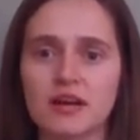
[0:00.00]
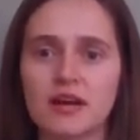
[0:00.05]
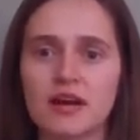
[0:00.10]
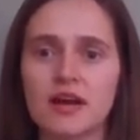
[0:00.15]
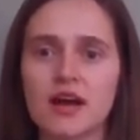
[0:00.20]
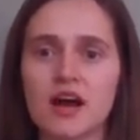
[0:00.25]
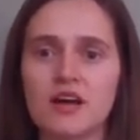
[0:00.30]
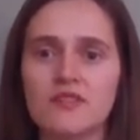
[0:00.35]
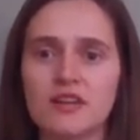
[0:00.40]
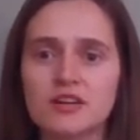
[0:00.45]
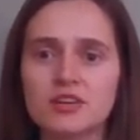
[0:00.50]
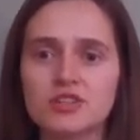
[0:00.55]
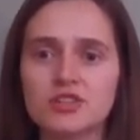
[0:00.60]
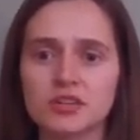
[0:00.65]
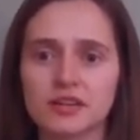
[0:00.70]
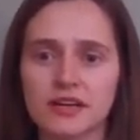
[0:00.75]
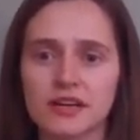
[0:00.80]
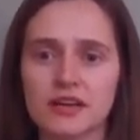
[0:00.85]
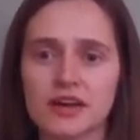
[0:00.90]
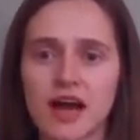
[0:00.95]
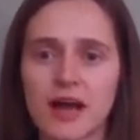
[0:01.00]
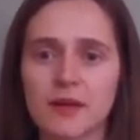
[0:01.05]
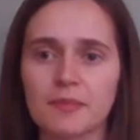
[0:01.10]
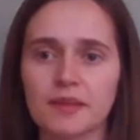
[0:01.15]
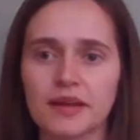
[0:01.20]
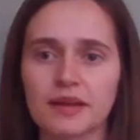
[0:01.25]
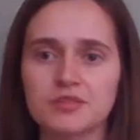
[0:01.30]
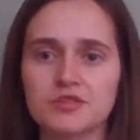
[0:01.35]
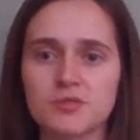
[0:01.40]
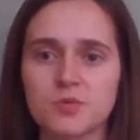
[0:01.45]
Eventually, I
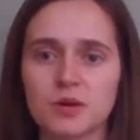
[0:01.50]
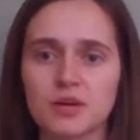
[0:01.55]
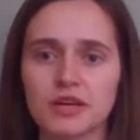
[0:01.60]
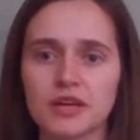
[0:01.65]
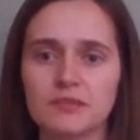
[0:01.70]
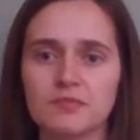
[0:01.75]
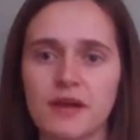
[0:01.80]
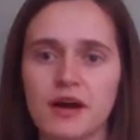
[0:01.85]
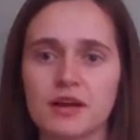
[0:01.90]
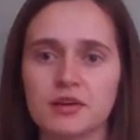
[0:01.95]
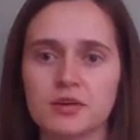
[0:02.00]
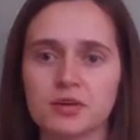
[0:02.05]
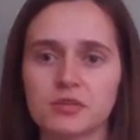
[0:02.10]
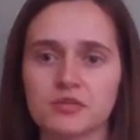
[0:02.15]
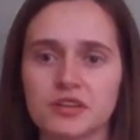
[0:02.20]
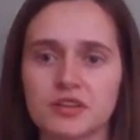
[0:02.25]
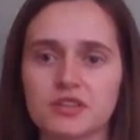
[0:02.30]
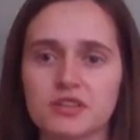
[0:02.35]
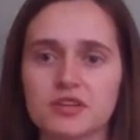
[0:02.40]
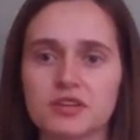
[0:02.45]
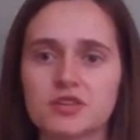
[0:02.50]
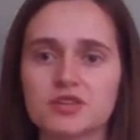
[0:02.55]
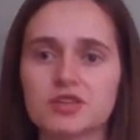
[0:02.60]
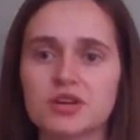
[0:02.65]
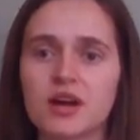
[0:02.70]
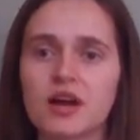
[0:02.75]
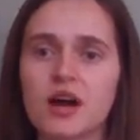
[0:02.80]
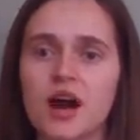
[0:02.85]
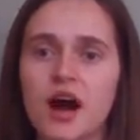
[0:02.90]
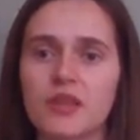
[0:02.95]
plan to work in medical research
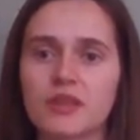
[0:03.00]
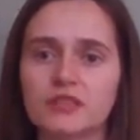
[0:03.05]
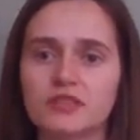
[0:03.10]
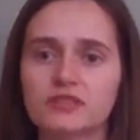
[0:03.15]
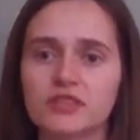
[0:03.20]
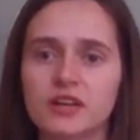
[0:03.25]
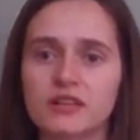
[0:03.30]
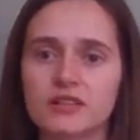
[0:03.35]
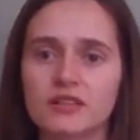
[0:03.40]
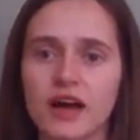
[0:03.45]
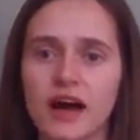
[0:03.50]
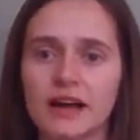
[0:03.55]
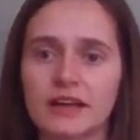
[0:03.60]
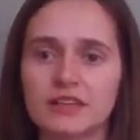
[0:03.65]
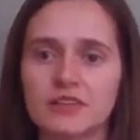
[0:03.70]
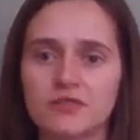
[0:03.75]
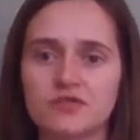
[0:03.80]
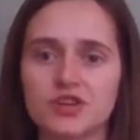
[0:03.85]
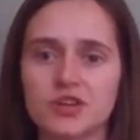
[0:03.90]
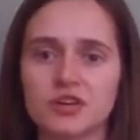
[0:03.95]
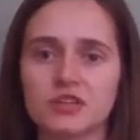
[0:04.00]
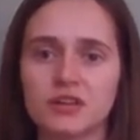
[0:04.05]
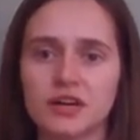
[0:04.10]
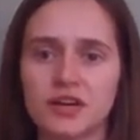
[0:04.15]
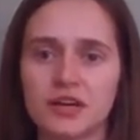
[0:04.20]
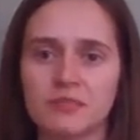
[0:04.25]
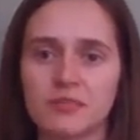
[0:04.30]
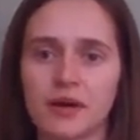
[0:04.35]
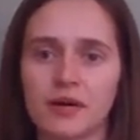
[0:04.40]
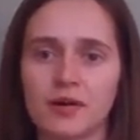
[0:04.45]
on the front lines of
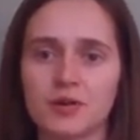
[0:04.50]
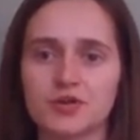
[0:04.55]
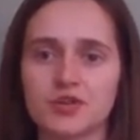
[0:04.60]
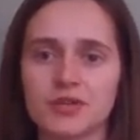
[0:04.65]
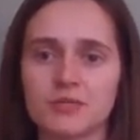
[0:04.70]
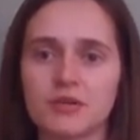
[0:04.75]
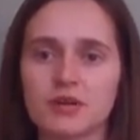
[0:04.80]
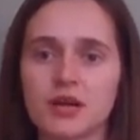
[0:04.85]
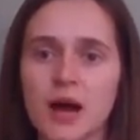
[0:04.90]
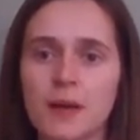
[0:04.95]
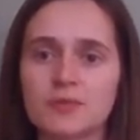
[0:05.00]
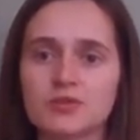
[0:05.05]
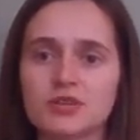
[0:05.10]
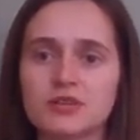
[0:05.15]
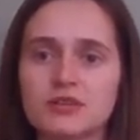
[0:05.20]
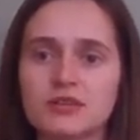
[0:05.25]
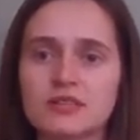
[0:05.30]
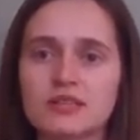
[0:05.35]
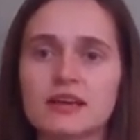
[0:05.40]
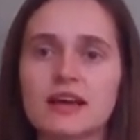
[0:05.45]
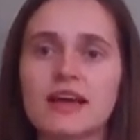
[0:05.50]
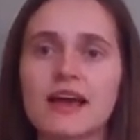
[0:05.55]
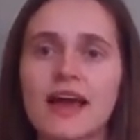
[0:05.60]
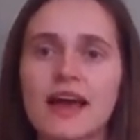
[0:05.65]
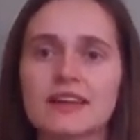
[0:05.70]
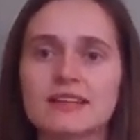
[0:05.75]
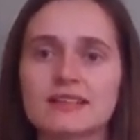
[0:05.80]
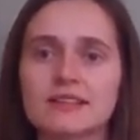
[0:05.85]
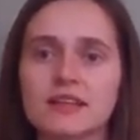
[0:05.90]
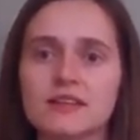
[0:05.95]
generating better treatment options
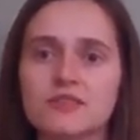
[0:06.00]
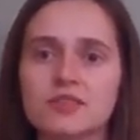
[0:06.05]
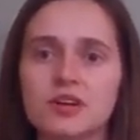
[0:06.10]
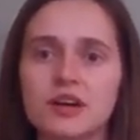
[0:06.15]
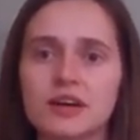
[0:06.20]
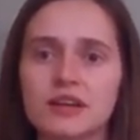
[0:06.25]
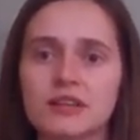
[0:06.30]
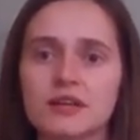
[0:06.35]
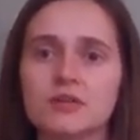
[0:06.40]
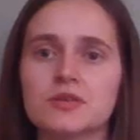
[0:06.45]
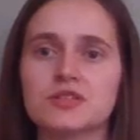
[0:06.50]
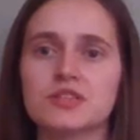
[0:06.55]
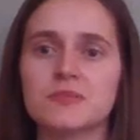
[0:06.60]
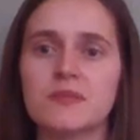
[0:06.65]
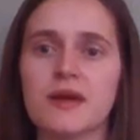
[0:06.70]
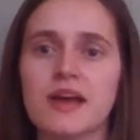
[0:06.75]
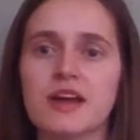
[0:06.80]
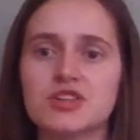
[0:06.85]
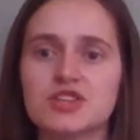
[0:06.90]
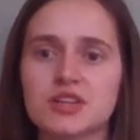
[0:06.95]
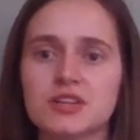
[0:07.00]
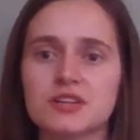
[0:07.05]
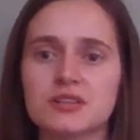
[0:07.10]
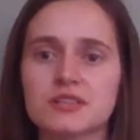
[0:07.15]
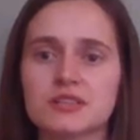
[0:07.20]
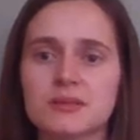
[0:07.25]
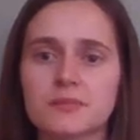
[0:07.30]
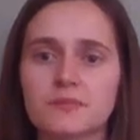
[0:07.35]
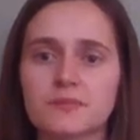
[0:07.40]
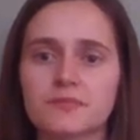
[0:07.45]
and delivering those to
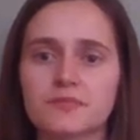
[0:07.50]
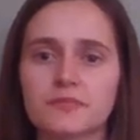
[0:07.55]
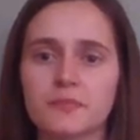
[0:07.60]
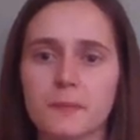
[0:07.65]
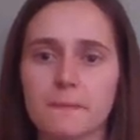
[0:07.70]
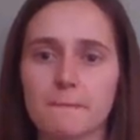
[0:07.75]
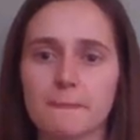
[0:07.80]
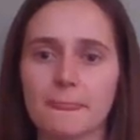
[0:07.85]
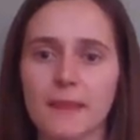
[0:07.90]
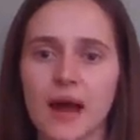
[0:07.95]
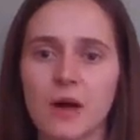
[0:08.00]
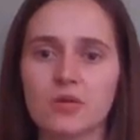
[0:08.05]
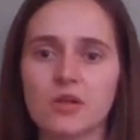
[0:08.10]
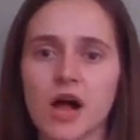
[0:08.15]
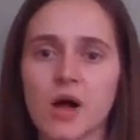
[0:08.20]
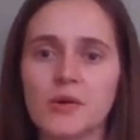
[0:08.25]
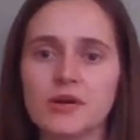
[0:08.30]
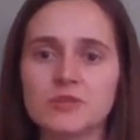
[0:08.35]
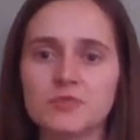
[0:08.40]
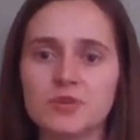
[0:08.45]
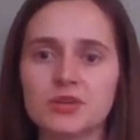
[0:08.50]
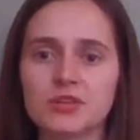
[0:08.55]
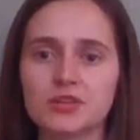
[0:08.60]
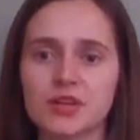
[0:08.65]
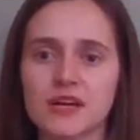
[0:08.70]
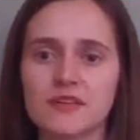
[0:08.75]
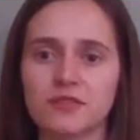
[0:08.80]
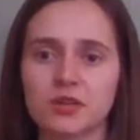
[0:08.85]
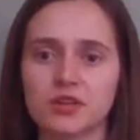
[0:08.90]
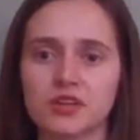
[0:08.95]
patients. I will always be
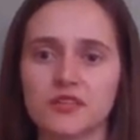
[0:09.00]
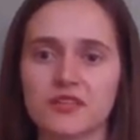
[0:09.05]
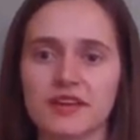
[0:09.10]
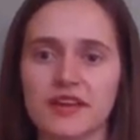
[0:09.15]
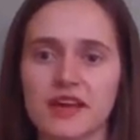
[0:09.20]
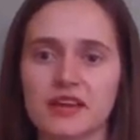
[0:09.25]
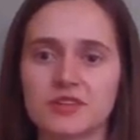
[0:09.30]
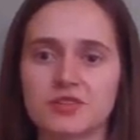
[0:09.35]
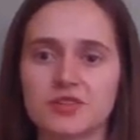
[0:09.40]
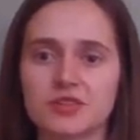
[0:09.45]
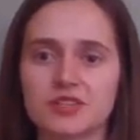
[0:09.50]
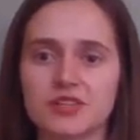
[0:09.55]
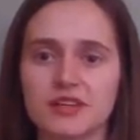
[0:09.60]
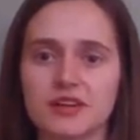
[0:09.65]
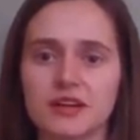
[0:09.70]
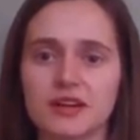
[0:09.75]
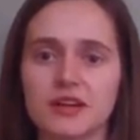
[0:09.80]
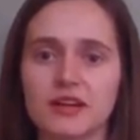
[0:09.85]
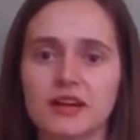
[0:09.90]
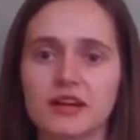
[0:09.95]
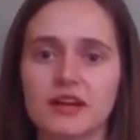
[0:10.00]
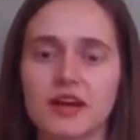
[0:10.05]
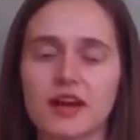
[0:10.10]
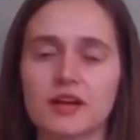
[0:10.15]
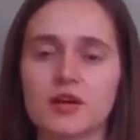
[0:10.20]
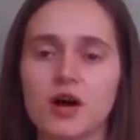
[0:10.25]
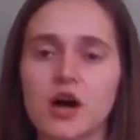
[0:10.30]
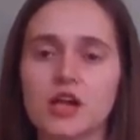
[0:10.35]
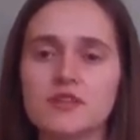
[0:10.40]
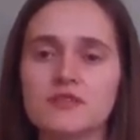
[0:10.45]
grateful to the Cancer Center and
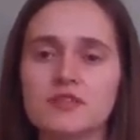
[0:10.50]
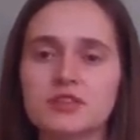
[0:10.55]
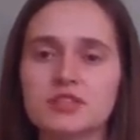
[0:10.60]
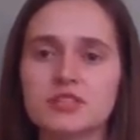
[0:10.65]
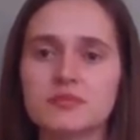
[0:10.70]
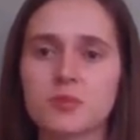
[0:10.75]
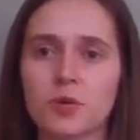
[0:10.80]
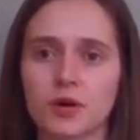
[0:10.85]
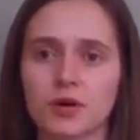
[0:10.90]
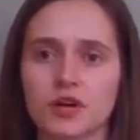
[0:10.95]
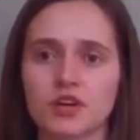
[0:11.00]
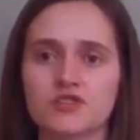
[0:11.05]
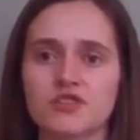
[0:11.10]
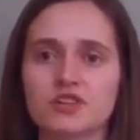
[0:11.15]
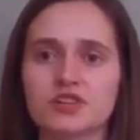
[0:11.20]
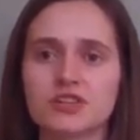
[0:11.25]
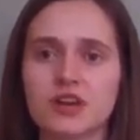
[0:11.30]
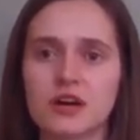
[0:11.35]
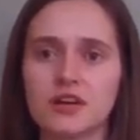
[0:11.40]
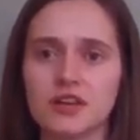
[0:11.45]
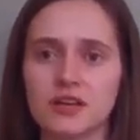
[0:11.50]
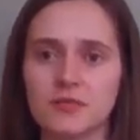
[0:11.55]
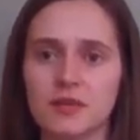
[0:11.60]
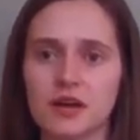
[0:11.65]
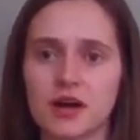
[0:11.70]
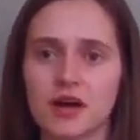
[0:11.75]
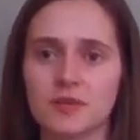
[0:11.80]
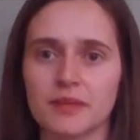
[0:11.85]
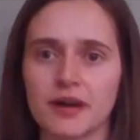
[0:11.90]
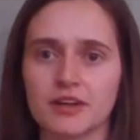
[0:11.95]
all of its supporters for starting me
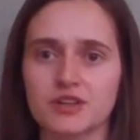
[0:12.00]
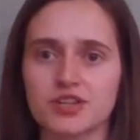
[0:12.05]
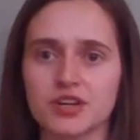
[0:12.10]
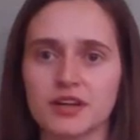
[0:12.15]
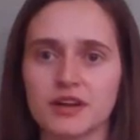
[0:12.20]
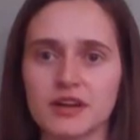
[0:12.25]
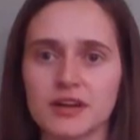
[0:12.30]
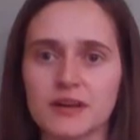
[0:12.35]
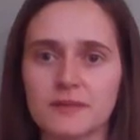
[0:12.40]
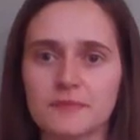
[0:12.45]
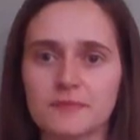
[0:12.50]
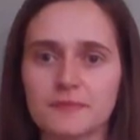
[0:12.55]
on my journey.